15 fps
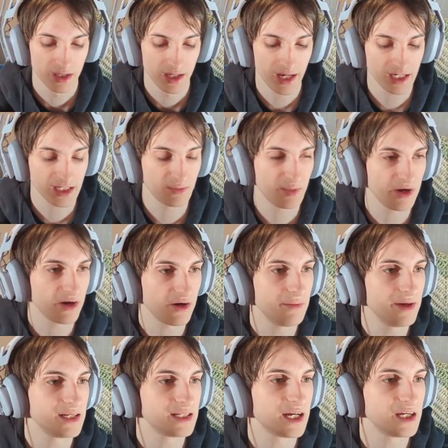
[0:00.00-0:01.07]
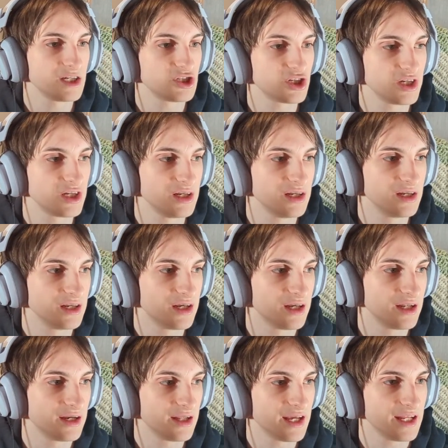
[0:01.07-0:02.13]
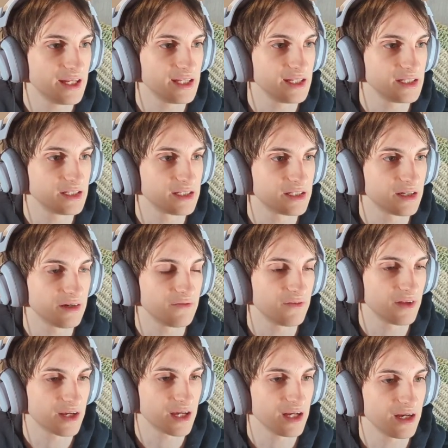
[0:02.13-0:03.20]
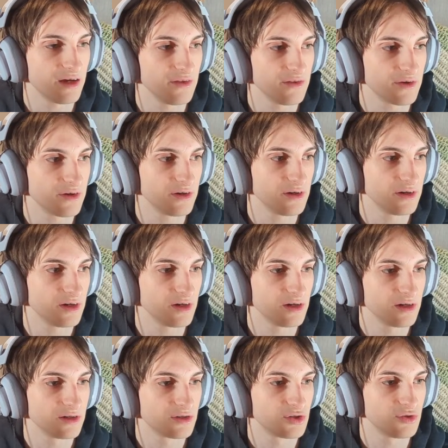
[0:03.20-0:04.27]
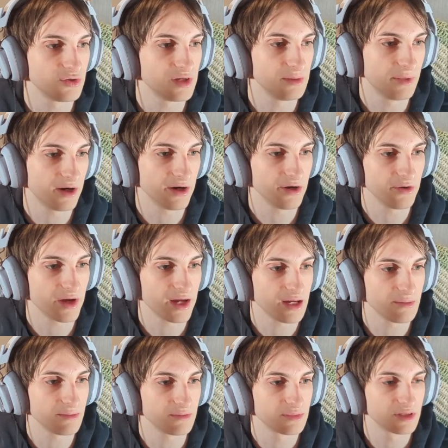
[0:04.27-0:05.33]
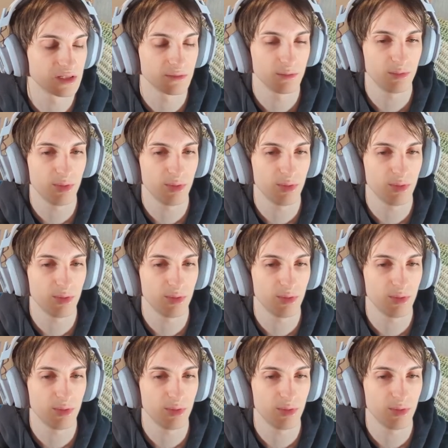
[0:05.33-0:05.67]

experimentation and hidden stuff like in other 2D Mario games.